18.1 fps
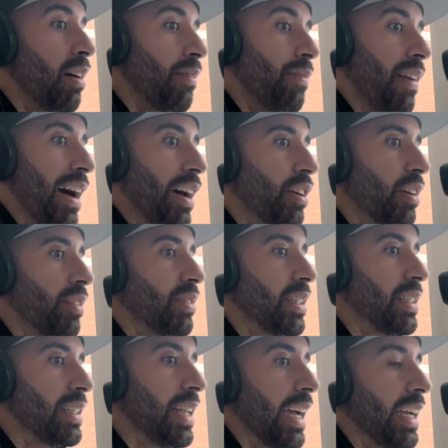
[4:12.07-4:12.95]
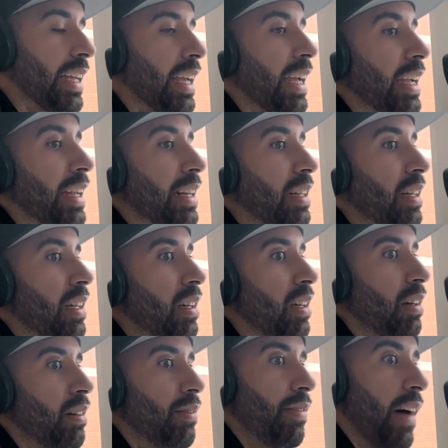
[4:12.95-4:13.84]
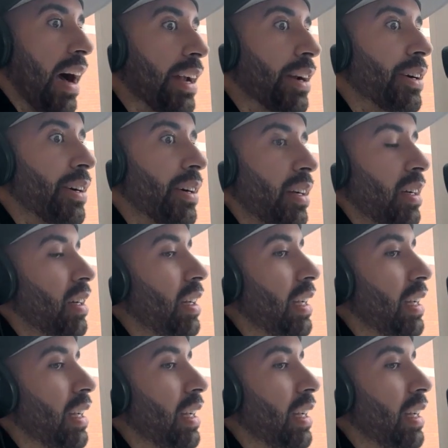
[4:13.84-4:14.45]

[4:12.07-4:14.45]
fighter of the decade fighter.